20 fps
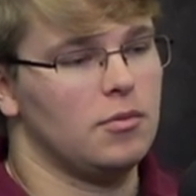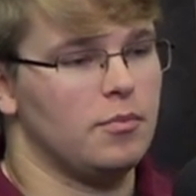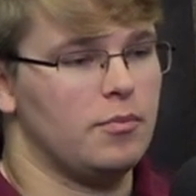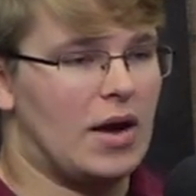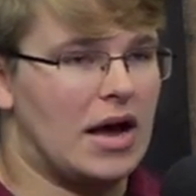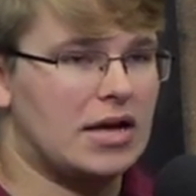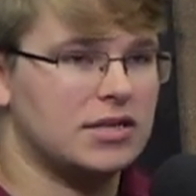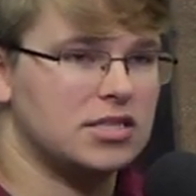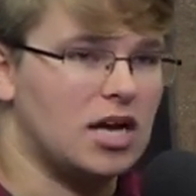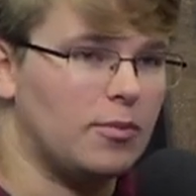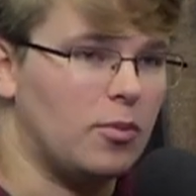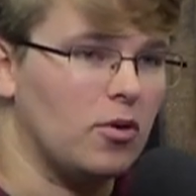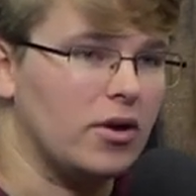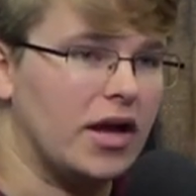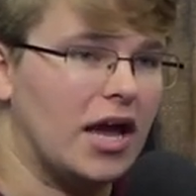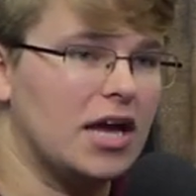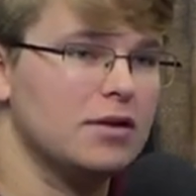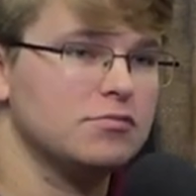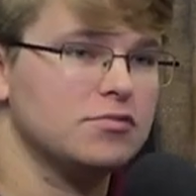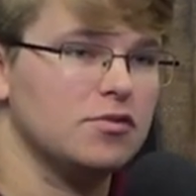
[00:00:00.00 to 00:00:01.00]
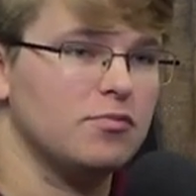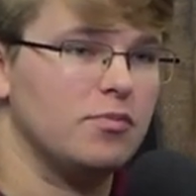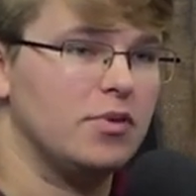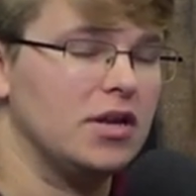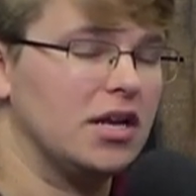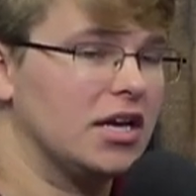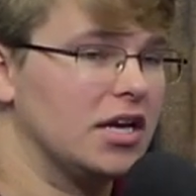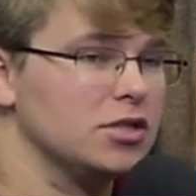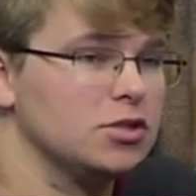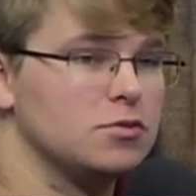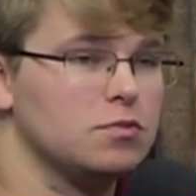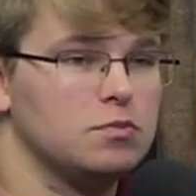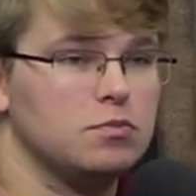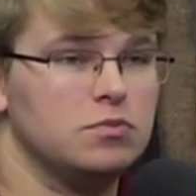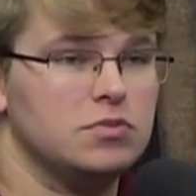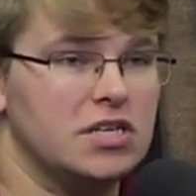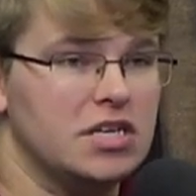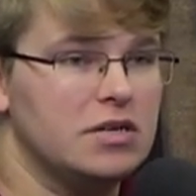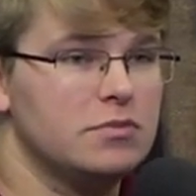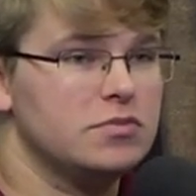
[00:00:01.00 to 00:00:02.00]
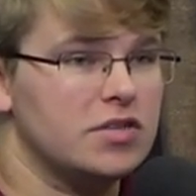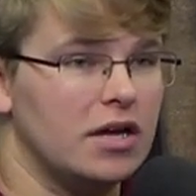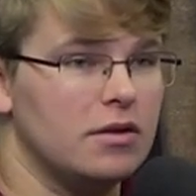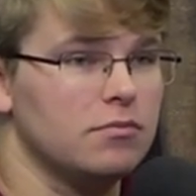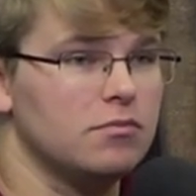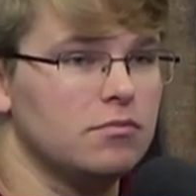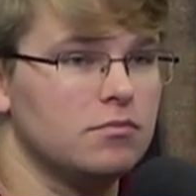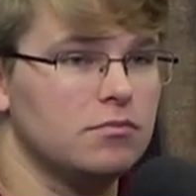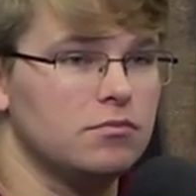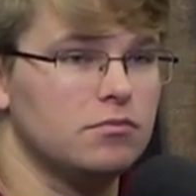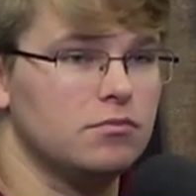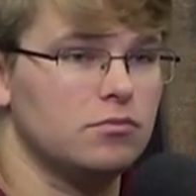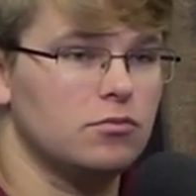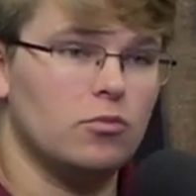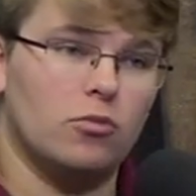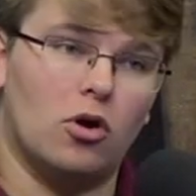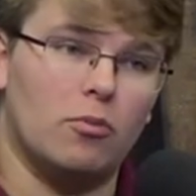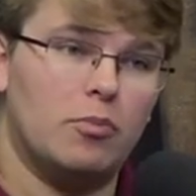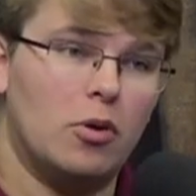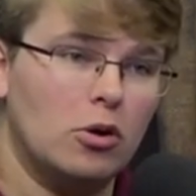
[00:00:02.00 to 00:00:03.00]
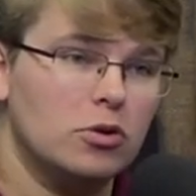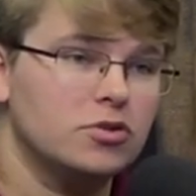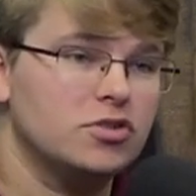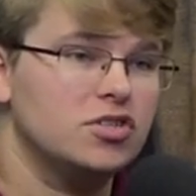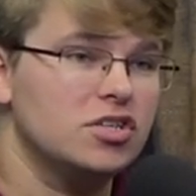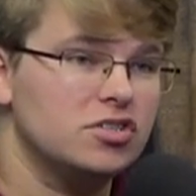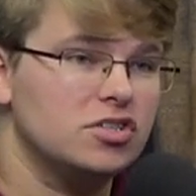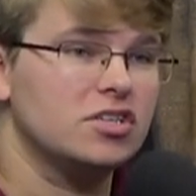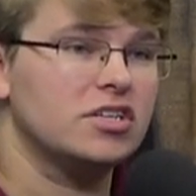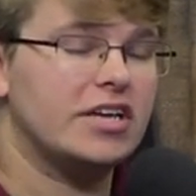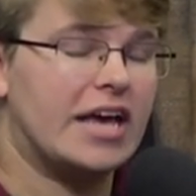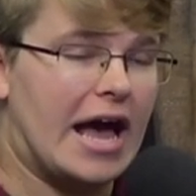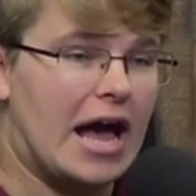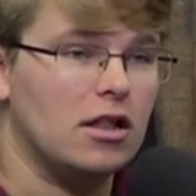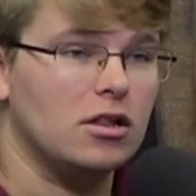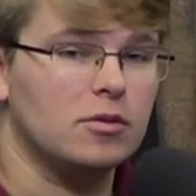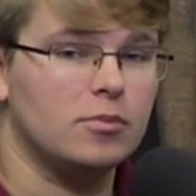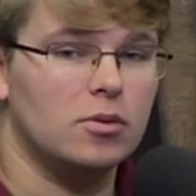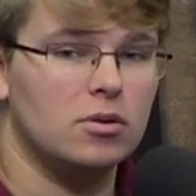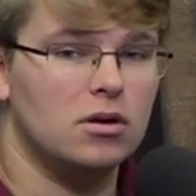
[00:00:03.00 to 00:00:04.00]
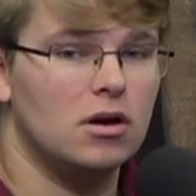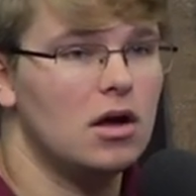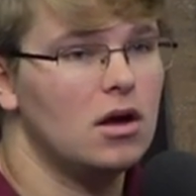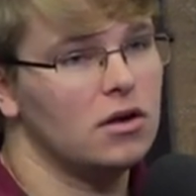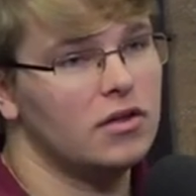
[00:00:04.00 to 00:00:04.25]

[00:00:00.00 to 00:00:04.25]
Past couple games have been against teams that are postseason caliber.